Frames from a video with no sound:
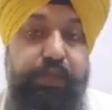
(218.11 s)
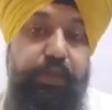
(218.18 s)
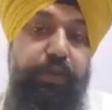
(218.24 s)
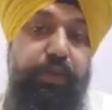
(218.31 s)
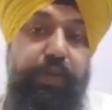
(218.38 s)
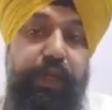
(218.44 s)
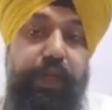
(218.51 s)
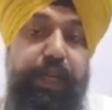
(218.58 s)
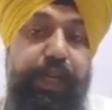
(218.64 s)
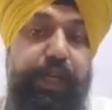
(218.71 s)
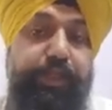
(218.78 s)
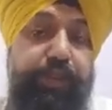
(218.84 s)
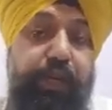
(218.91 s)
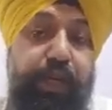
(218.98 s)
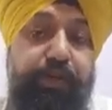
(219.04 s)
So
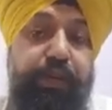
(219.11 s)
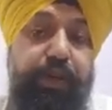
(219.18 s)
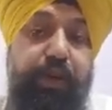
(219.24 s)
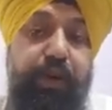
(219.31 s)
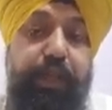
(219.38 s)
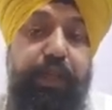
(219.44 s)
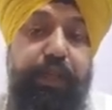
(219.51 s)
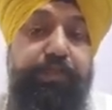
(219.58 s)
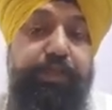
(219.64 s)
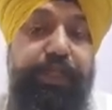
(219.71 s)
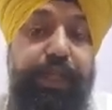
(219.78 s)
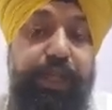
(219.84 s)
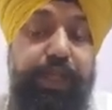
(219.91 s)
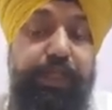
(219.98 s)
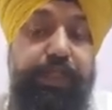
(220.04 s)
in short we call them
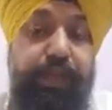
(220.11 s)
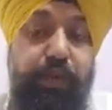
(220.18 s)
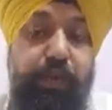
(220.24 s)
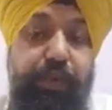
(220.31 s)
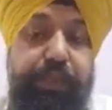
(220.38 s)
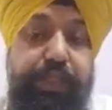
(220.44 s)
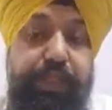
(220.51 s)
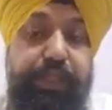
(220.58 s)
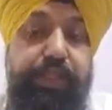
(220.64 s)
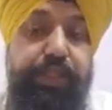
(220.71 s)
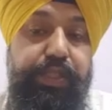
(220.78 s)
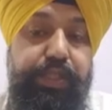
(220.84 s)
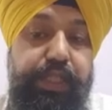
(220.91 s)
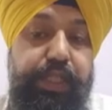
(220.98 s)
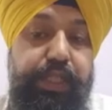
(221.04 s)
GDs, group
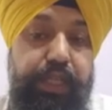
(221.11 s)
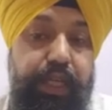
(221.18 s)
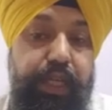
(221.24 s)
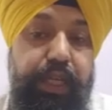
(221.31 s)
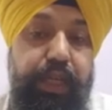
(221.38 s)
discussion GD.